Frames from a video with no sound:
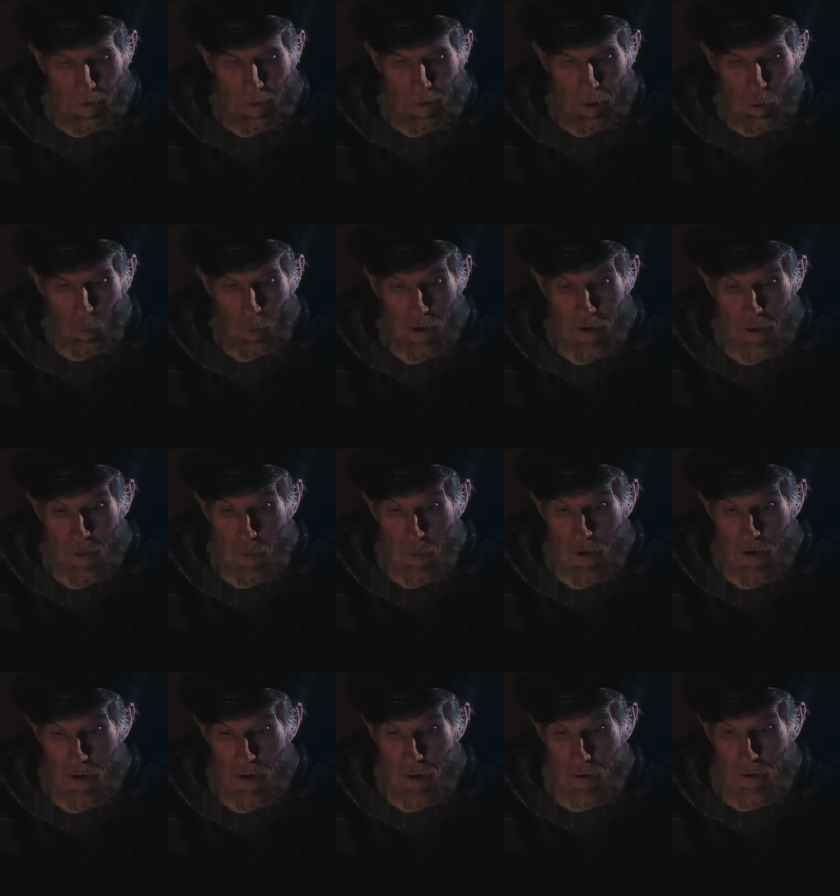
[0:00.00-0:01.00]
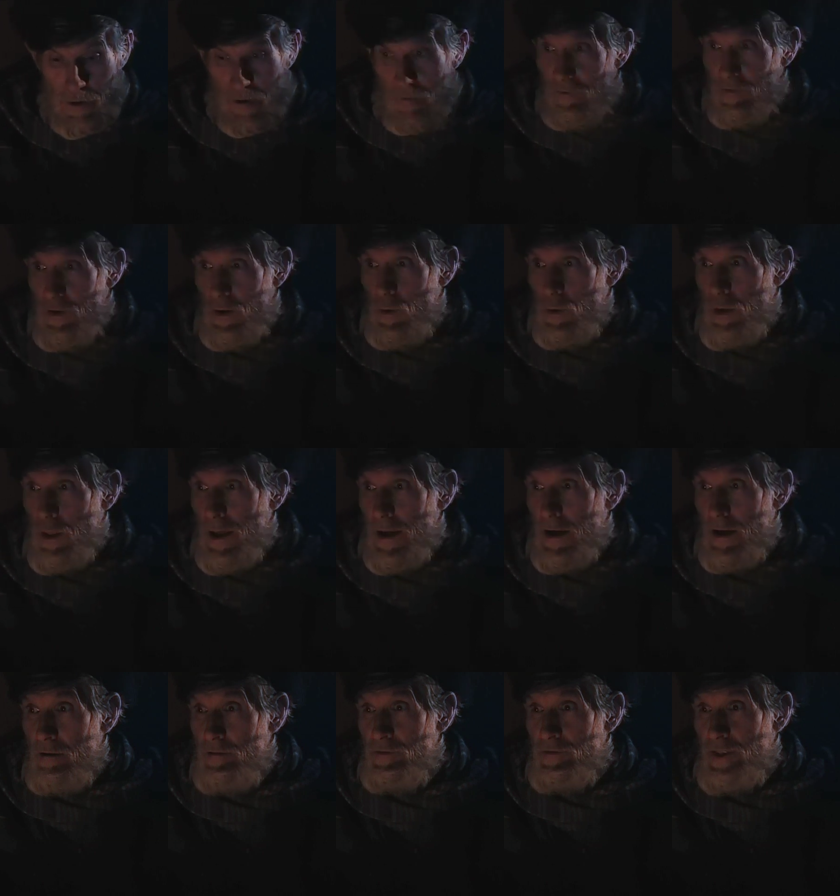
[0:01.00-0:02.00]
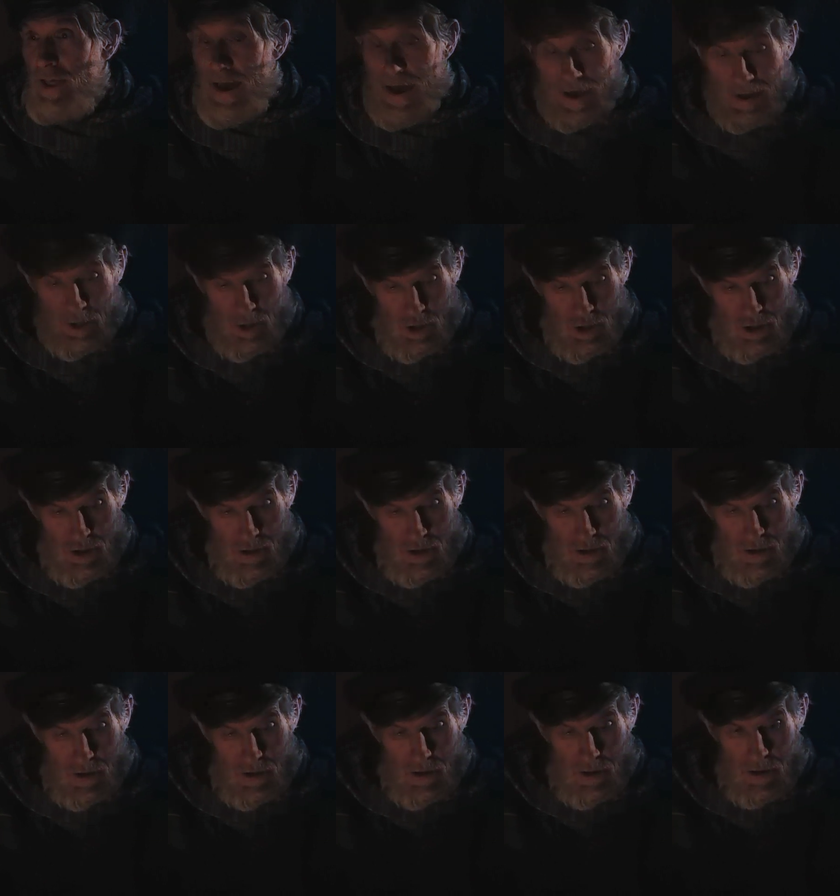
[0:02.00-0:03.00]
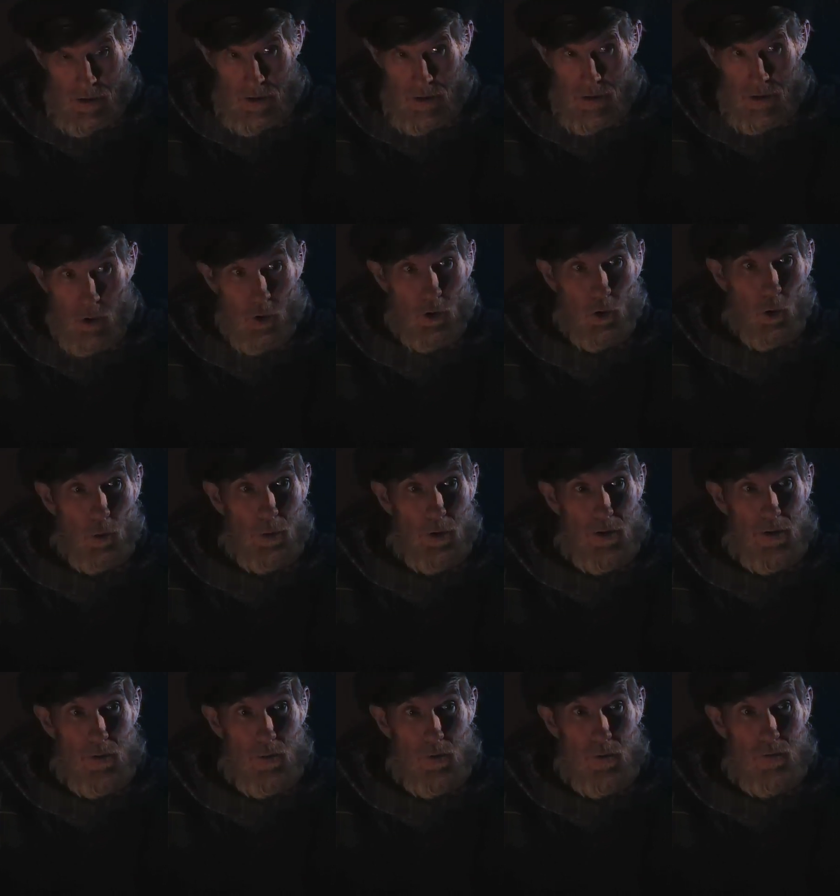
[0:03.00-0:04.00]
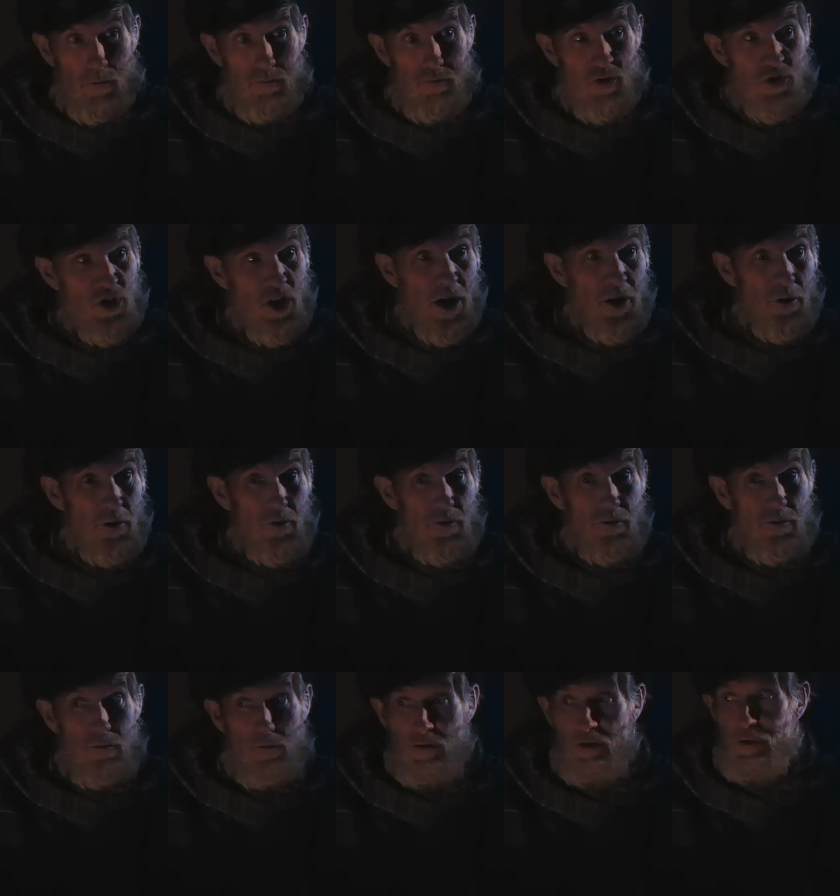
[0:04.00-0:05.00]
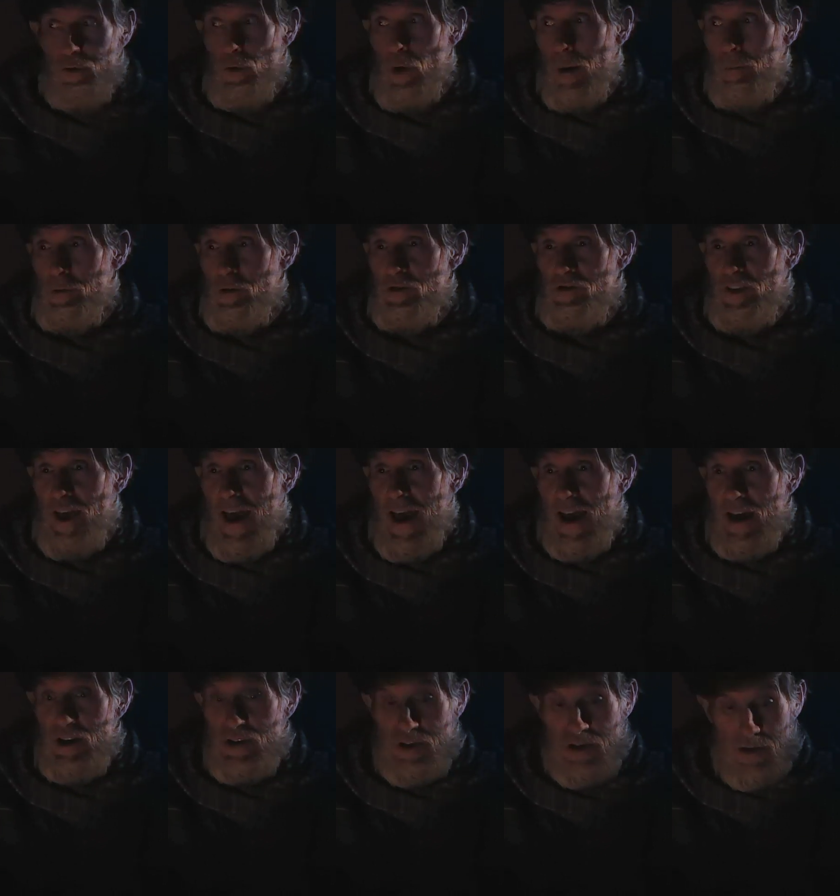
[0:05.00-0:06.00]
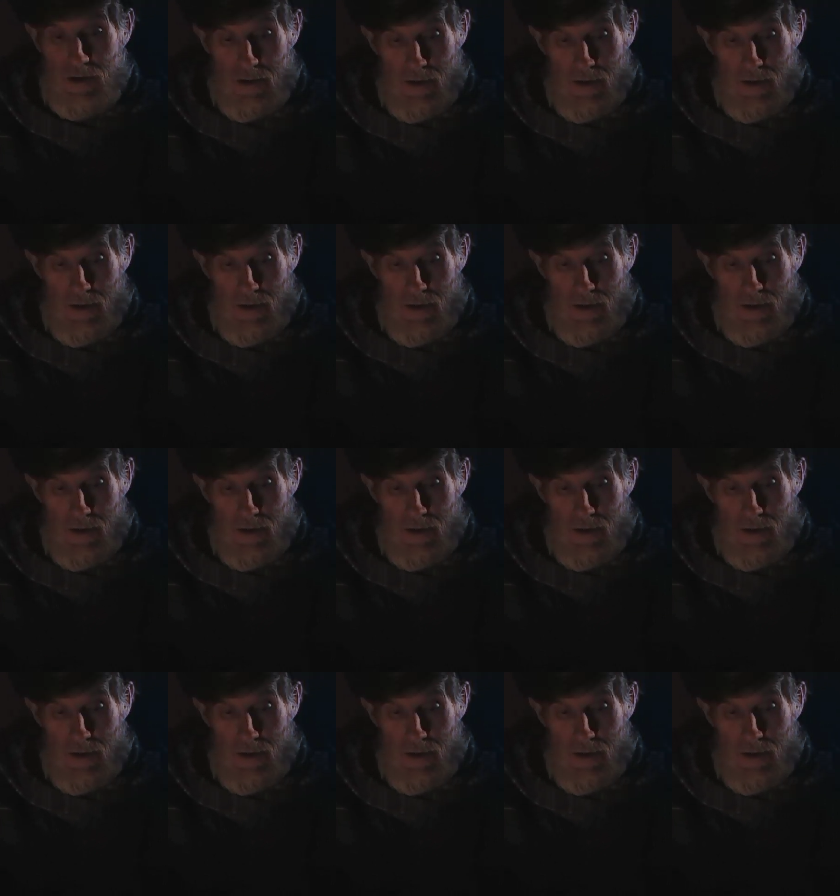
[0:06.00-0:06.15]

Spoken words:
Away to the window I flew like a flash, tore open the shutters and threw up the sash.